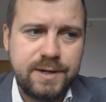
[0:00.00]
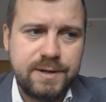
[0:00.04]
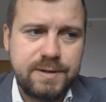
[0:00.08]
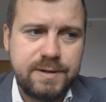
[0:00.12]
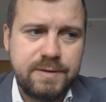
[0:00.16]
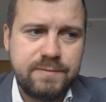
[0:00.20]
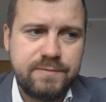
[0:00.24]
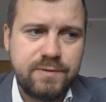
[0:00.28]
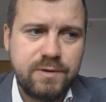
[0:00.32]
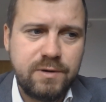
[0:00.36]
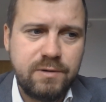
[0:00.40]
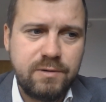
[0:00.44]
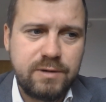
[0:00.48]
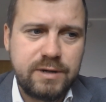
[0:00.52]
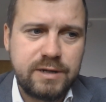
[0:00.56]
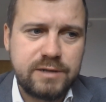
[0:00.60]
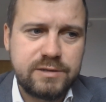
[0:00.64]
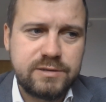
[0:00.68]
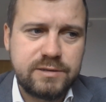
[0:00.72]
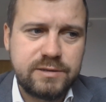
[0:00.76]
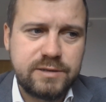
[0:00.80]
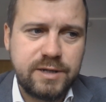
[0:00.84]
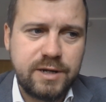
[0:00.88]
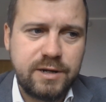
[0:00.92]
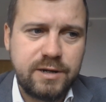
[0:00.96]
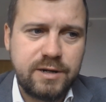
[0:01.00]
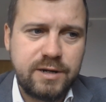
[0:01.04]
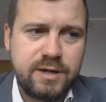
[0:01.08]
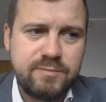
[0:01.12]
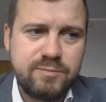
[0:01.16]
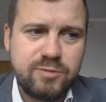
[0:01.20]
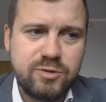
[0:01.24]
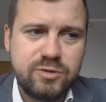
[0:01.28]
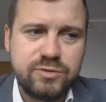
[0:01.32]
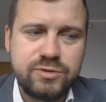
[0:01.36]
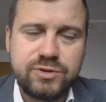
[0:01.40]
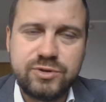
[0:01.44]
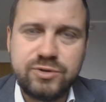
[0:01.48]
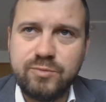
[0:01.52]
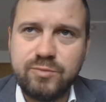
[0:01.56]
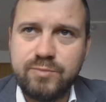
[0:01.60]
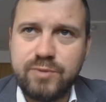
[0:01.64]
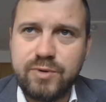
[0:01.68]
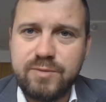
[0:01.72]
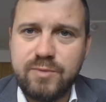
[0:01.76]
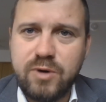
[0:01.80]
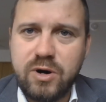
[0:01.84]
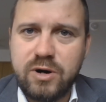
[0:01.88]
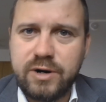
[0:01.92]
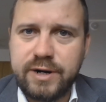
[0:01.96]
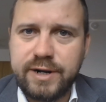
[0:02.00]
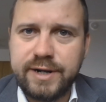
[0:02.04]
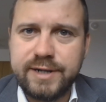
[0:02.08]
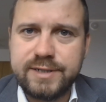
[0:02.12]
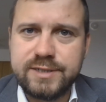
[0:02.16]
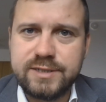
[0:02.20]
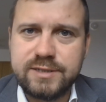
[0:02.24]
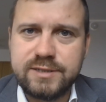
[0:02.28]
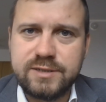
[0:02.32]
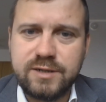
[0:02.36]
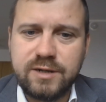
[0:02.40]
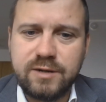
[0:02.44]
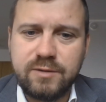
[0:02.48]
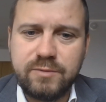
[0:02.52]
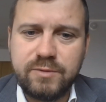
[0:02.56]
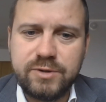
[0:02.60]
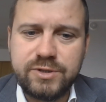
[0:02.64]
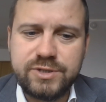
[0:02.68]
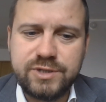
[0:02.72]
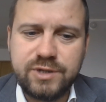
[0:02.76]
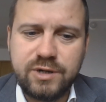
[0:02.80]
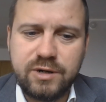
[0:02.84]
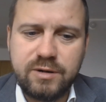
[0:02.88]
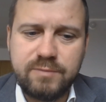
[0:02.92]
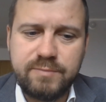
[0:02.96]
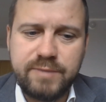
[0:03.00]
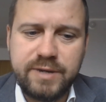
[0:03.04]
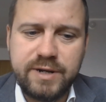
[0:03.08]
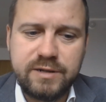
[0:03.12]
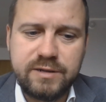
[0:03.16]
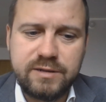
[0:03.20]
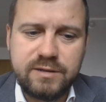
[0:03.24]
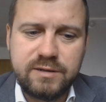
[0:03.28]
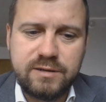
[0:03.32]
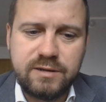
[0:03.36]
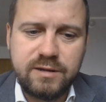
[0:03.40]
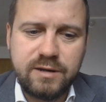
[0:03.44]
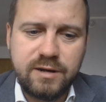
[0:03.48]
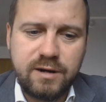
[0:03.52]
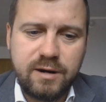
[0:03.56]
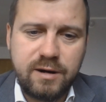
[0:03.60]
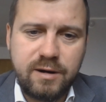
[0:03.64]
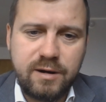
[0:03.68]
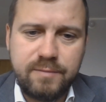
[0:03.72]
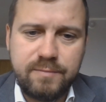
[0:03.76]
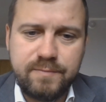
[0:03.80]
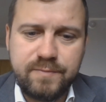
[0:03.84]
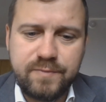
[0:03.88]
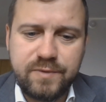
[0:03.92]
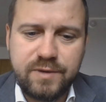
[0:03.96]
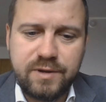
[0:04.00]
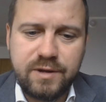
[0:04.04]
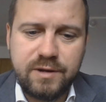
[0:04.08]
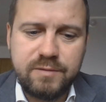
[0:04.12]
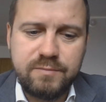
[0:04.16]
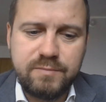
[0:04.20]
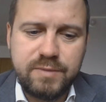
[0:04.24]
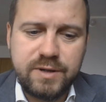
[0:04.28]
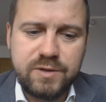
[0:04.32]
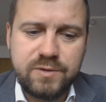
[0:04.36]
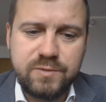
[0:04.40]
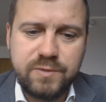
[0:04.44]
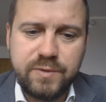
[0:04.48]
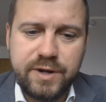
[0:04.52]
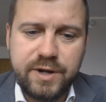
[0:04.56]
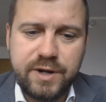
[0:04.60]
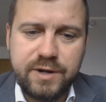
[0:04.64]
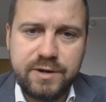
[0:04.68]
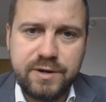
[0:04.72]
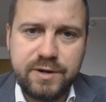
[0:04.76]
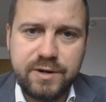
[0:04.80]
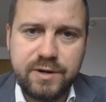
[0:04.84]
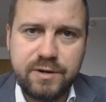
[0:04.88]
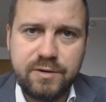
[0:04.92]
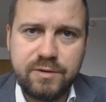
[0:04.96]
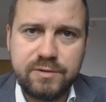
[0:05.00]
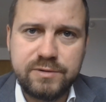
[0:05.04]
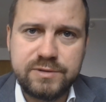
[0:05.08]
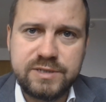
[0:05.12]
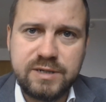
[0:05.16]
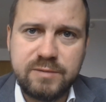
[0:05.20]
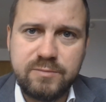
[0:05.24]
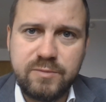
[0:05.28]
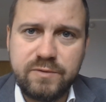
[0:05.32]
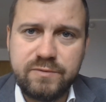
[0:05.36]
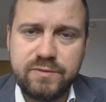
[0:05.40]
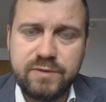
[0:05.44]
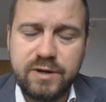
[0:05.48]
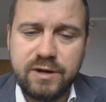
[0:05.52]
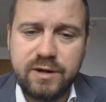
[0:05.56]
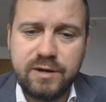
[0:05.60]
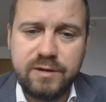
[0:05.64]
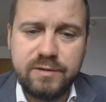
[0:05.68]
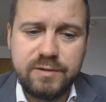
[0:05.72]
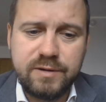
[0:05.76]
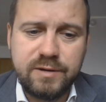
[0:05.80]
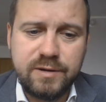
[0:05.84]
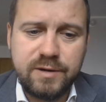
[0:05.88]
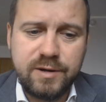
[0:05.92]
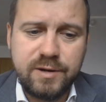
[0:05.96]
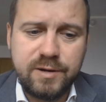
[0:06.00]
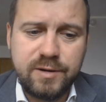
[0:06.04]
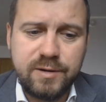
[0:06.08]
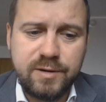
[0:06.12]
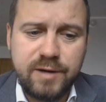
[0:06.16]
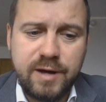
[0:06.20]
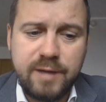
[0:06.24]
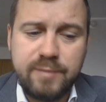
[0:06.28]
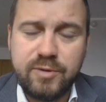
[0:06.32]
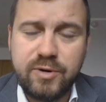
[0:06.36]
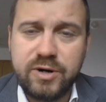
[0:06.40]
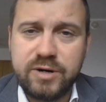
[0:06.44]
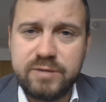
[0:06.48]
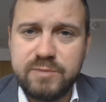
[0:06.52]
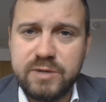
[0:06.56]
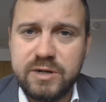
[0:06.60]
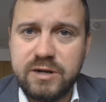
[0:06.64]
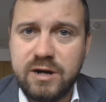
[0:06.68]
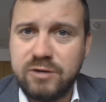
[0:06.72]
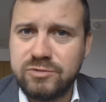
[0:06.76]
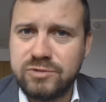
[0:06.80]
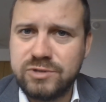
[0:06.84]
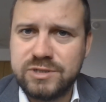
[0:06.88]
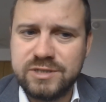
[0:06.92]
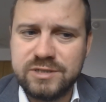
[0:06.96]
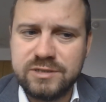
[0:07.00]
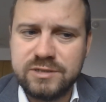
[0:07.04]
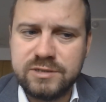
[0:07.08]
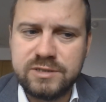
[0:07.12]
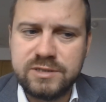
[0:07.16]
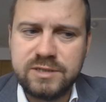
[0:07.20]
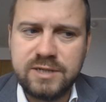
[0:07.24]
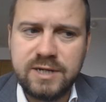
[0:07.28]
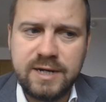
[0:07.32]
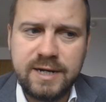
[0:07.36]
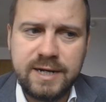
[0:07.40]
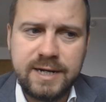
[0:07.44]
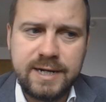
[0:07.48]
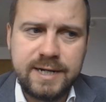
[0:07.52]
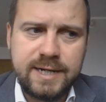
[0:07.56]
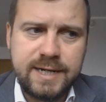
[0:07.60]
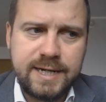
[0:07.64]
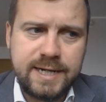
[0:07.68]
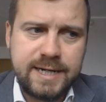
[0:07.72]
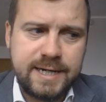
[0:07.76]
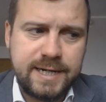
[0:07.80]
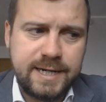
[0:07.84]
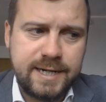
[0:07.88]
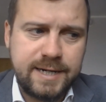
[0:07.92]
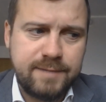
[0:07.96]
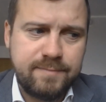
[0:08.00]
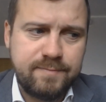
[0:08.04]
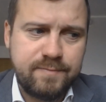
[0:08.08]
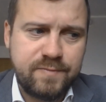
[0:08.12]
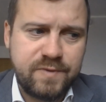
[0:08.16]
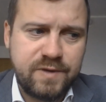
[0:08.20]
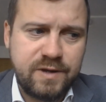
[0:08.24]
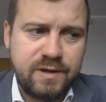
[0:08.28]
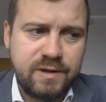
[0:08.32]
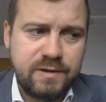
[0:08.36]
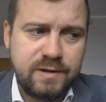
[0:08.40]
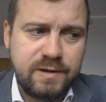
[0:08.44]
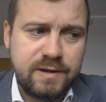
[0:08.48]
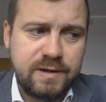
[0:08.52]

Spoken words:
If you look at neighborhood supermarkets, which are built in between, you know, some of the apartment houses, a